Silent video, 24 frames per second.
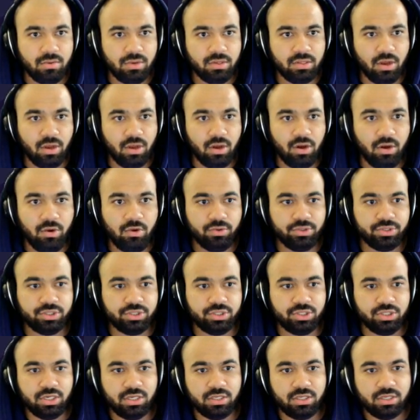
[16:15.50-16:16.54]
What the? Oh,
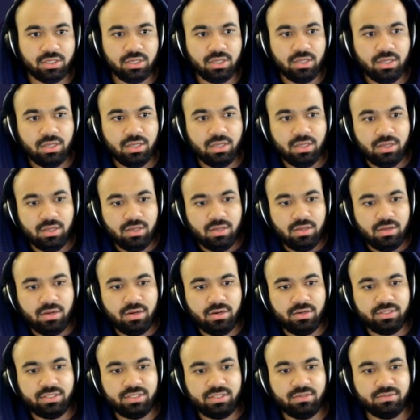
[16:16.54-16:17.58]
shit!
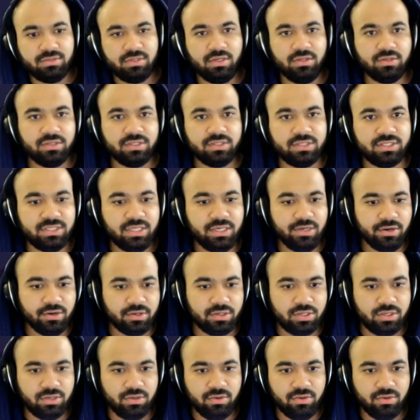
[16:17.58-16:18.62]
Got ourselves another
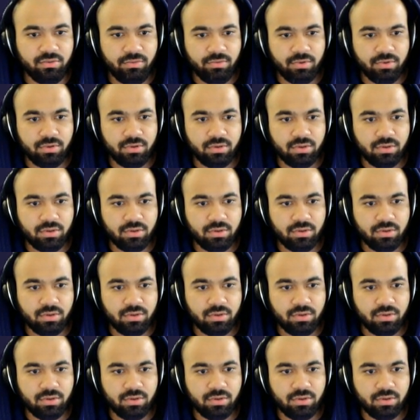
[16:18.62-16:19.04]
Zygarde cube.